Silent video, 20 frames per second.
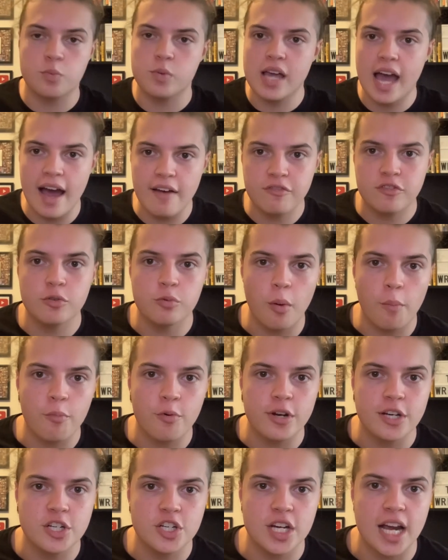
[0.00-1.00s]
we have to
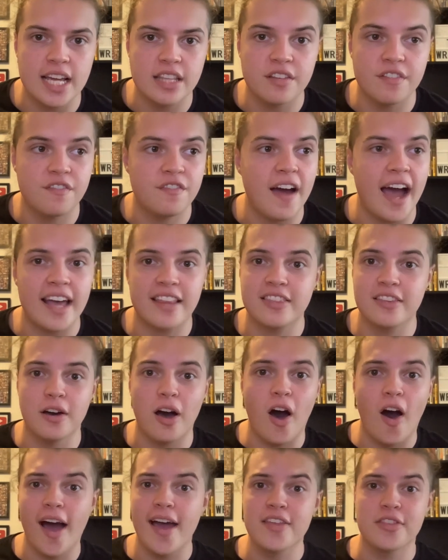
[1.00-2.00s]
appreciate the fact
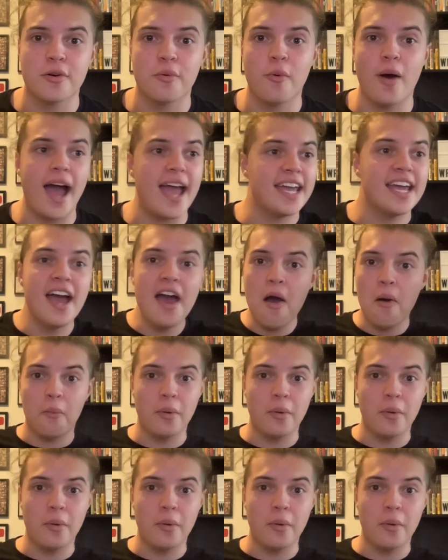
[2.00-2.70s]
that either way,